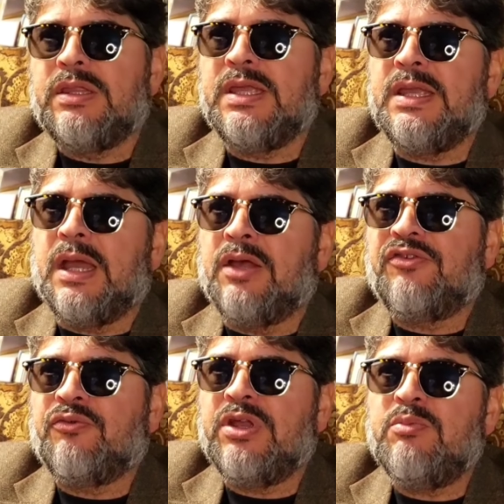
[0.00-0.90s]
the
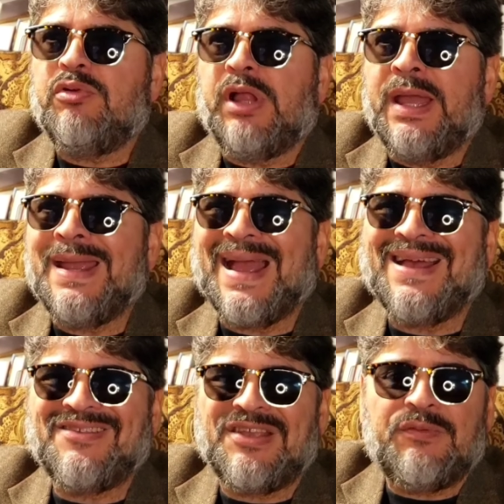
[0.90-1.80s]
screenplay
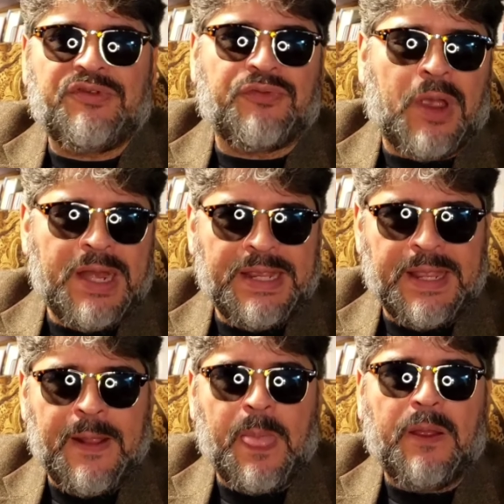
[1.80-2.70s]
as he was
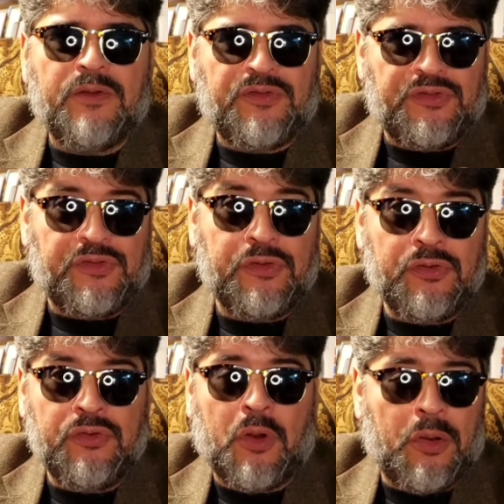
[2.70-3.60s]
writing it
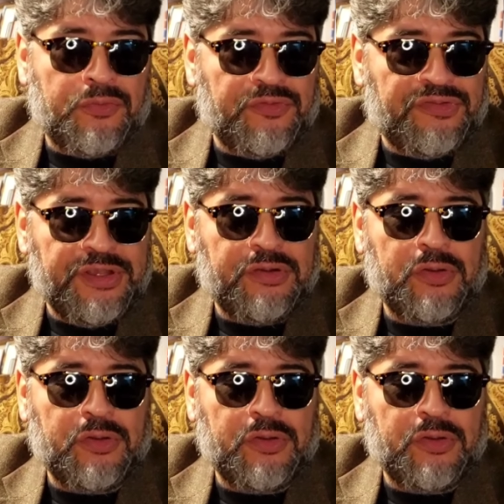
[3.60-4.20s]
to Arthur C.